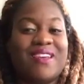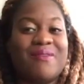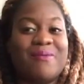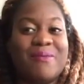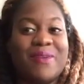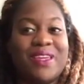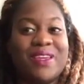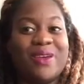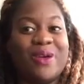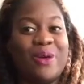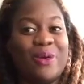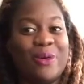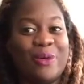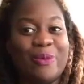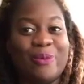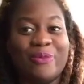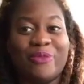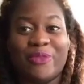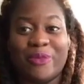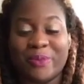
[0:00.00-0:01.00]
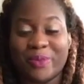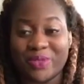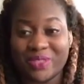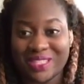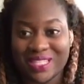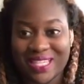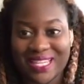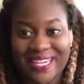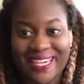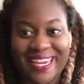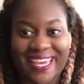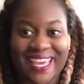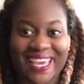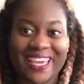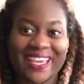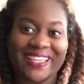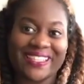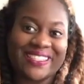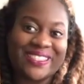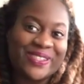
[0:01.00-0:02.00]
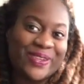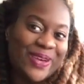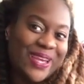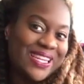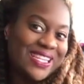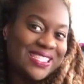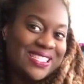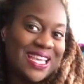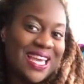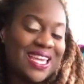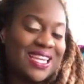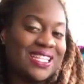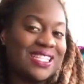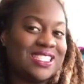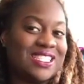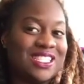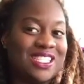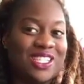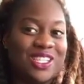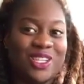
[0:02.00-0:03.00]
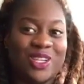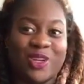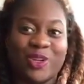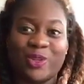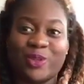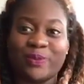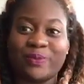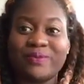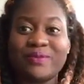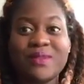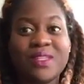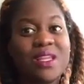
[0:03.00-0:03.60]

I've been home for most of the day, so I decided to,